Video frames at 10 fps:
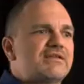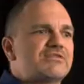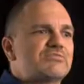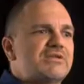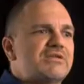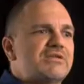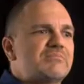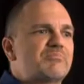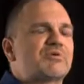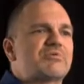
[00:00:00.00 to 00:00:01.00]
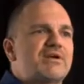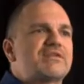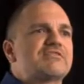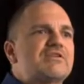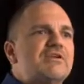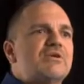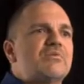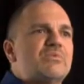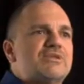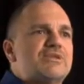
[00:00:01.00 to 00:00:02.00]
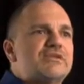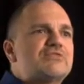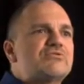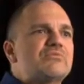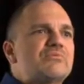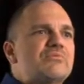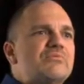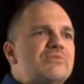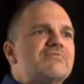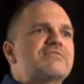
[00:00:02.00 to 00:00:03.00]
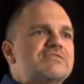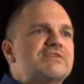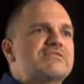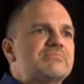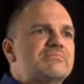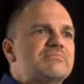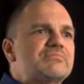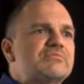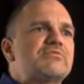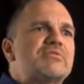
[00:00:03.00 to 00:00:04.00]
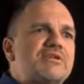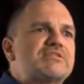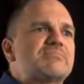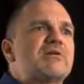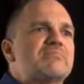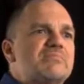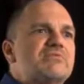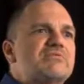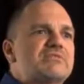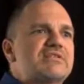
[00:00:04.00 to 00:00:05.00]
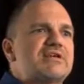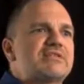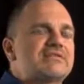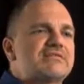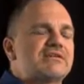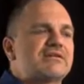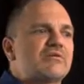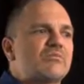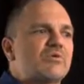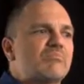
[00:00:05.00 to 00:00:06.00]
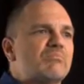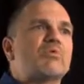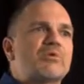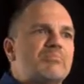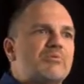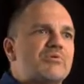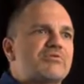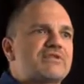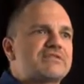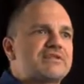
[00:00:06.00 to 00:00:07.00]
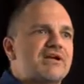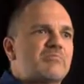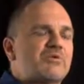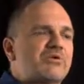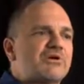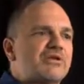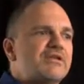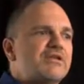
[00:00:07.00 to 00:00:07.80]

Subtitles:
As we progress, we needed to emphasize some certain things about MUSE that were more important as time went on.